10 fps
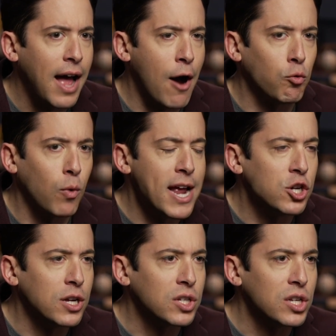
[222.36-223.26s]

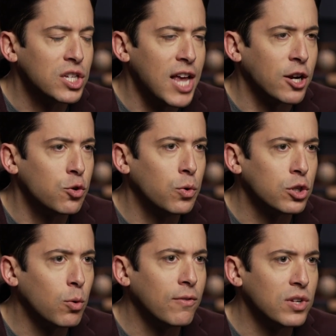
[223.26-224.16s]
outrageous sexual
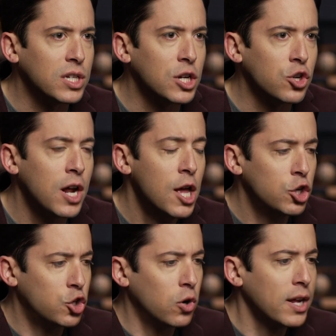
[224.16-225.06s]
sort of decision.
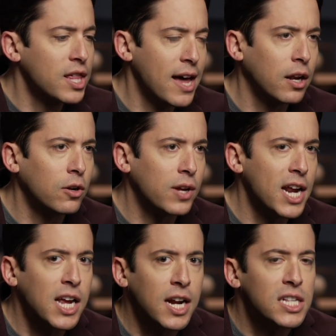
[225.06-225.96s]
Surely that little
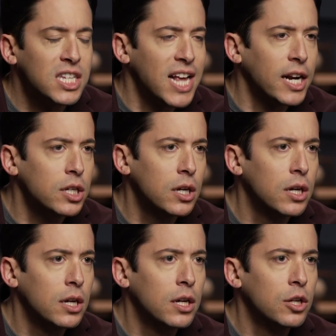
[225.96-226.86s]
kid can consent
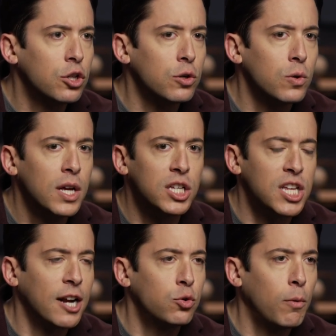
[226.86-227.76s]
to
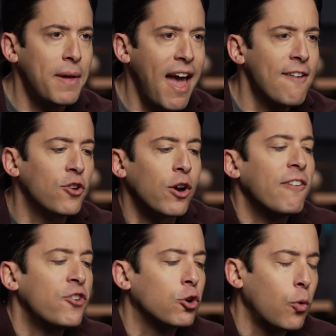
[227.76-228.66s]
sexual behavior
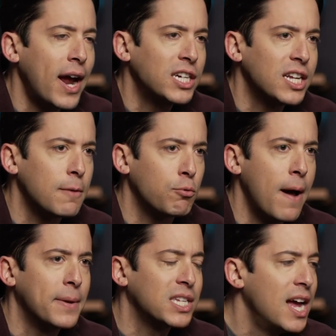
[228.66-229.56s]
if you're granting the
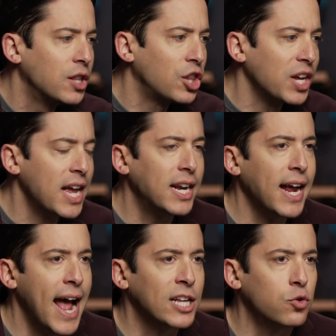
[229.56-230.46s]
premise that the kid can
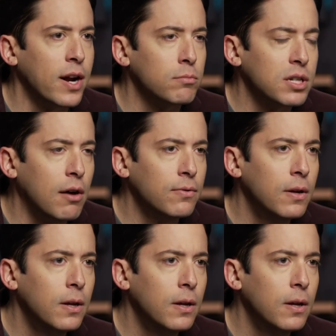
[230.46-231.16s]
castrate himself.